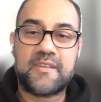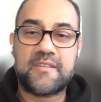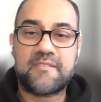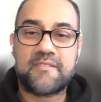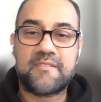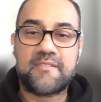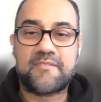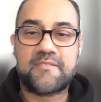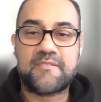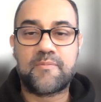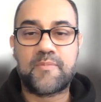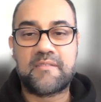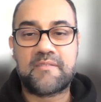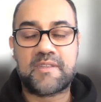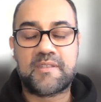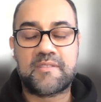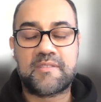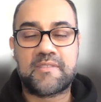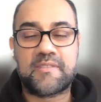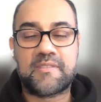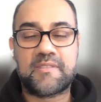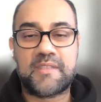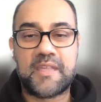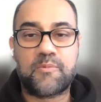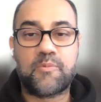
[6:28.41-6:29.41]
antihistamines,
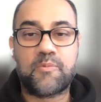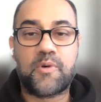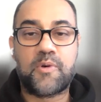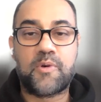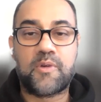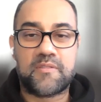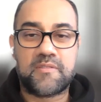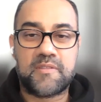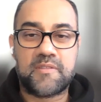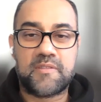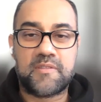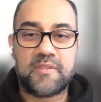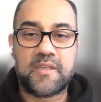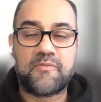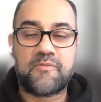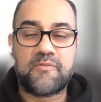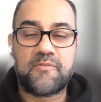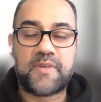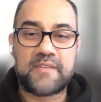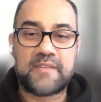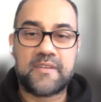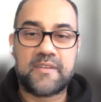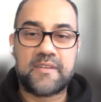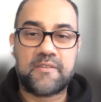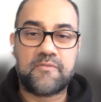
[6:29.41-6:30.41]
and that was
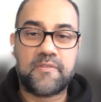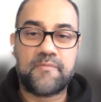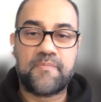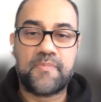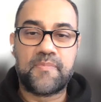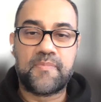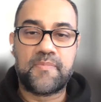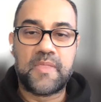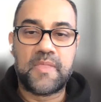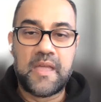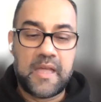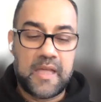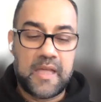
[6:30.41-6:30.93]
effective. Yeah.